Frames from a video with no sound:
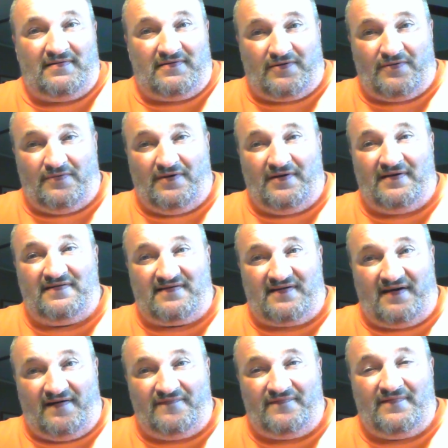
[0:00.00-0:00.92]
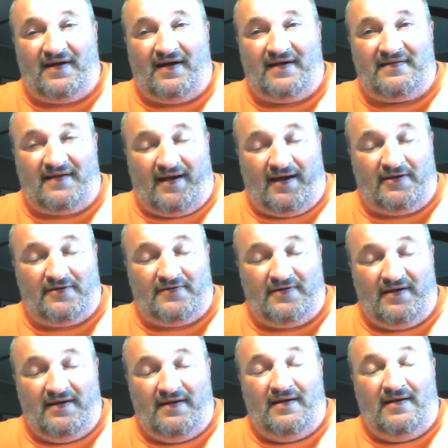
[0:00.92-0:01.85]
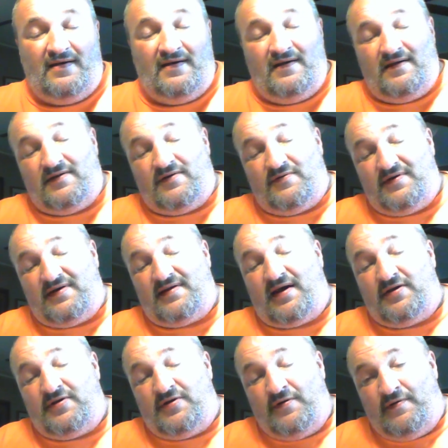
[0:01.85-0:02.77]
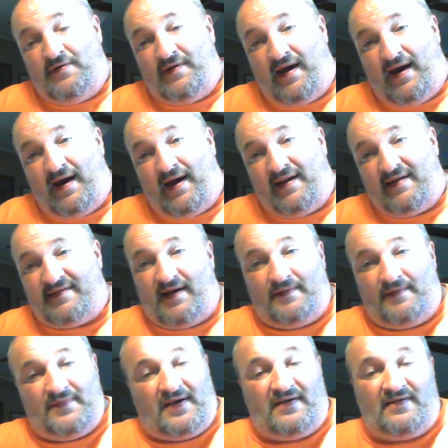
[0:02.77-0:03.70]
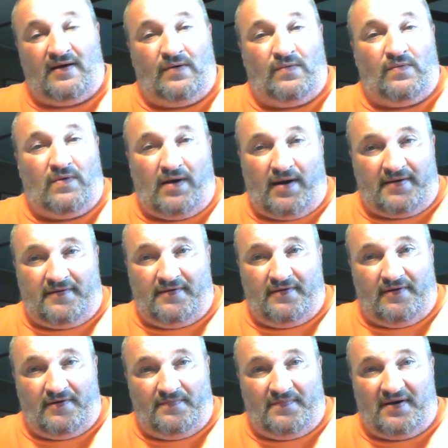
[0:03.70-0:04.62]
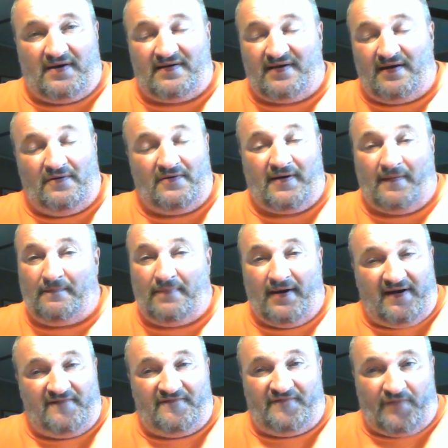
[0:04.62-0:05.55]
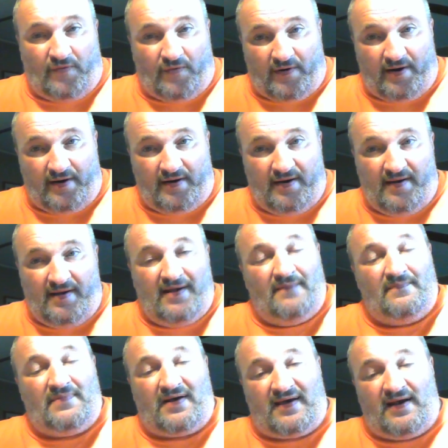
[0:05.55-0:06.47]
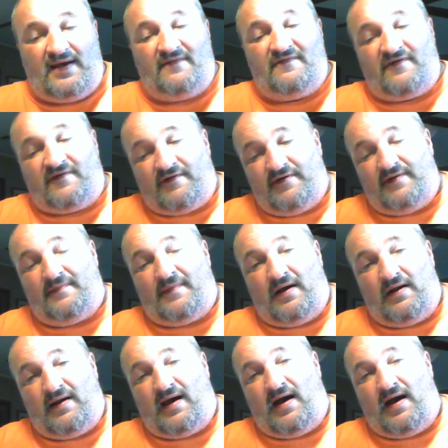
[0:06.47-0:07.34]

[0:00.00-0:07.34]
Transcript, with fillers: doing stuff at times. And the reason I do that is not because I want to, because I don't get paid for it, but I got to have a certain amount of